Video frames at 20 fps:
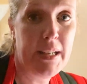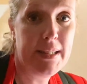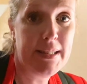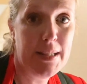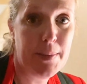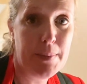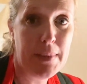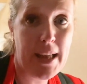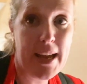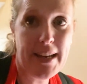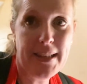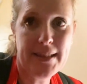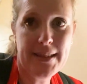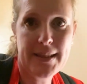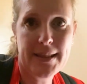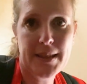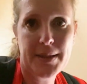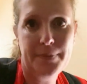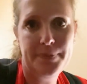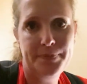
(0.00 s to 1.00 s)
need some
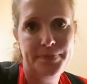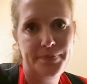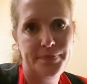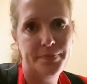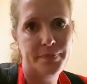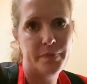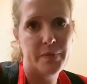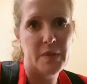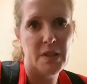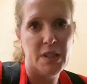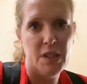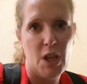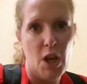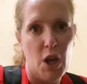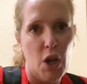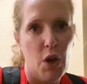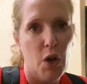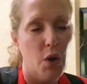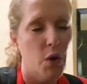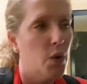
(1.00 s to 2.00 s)
lights.
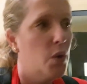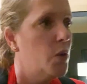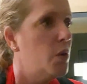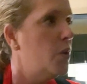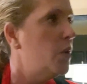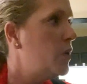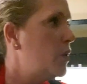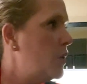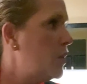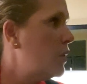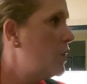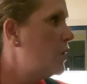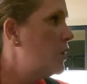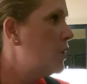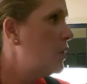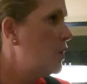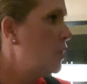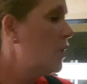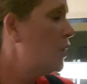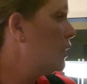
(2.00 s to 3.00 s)
So
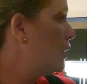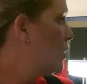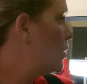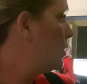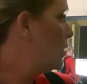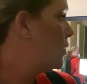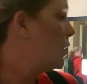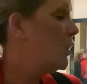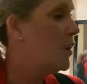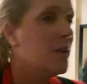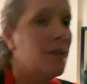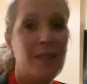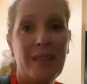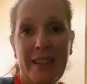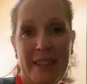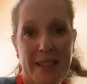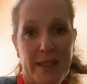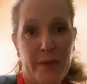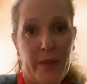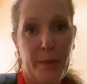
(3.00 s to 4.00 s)

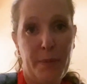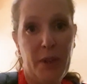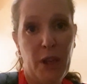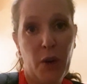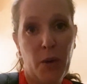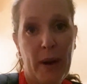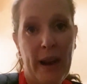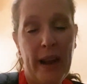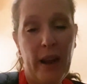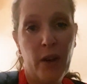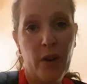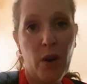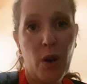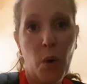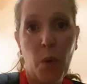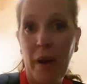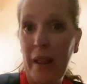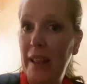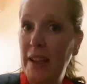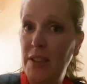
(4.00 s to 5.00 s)
let's flip you around
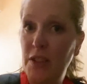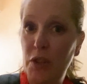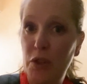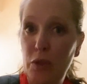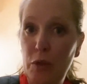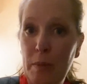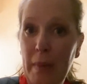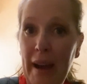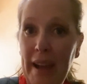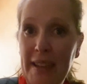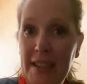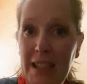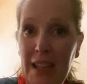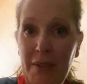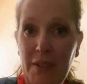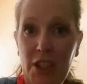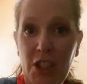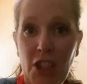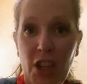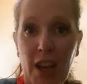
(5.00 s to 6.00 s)
while I do my
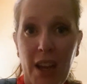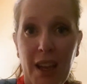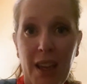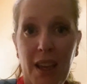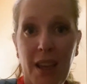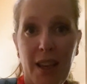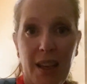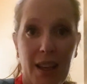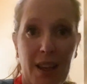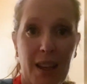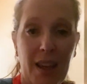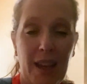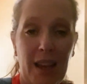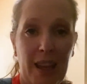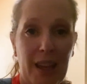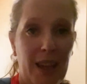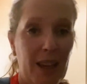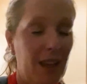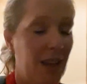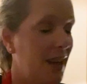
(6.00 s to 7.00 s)
safety check
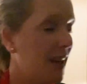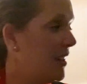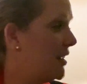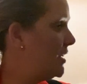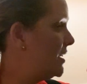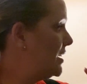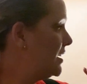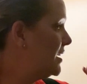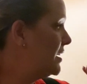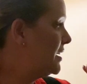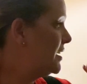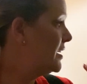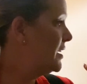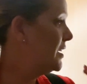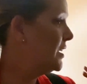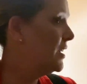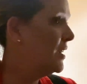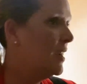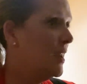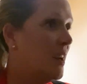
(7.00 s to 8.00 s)
and
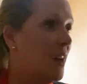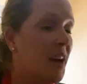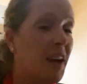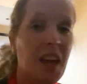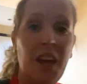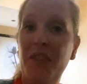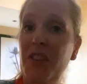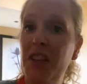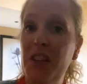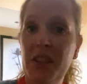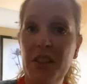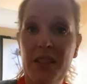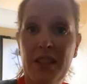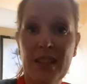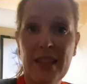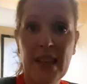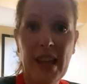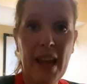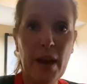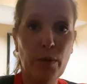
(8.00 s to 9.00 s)
give you a
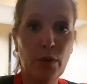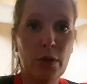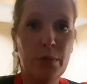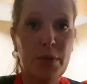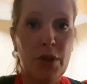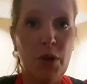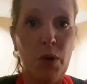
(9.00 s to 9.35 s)
slight room